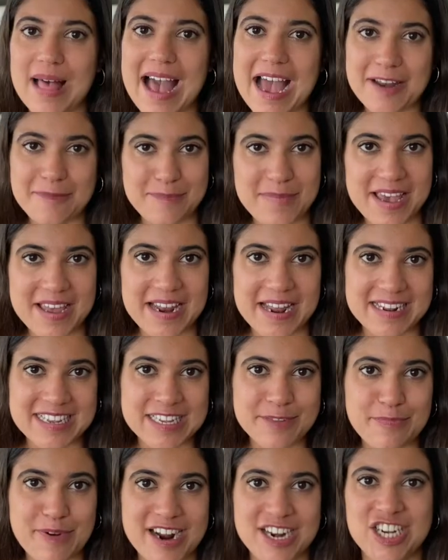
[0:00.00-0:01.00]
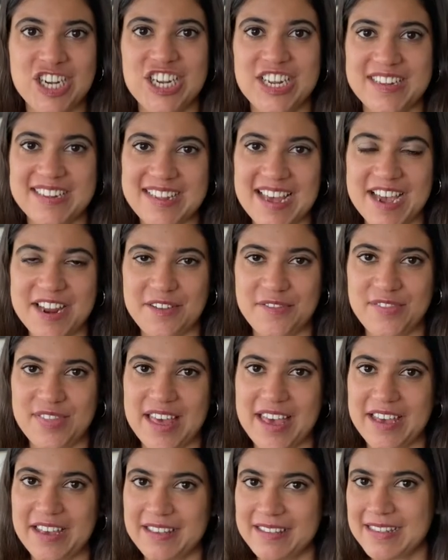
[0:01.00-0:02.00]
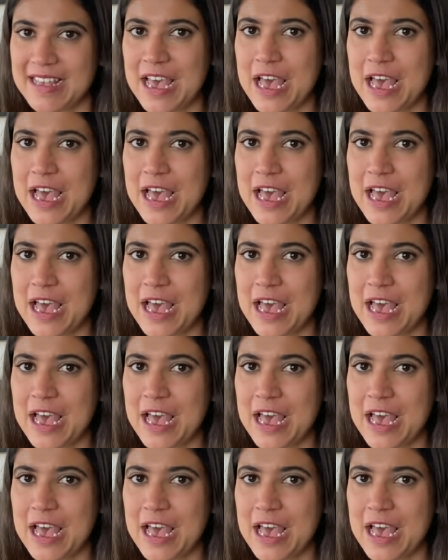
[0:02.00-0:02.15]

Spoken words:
admin and spreadsheet side of things,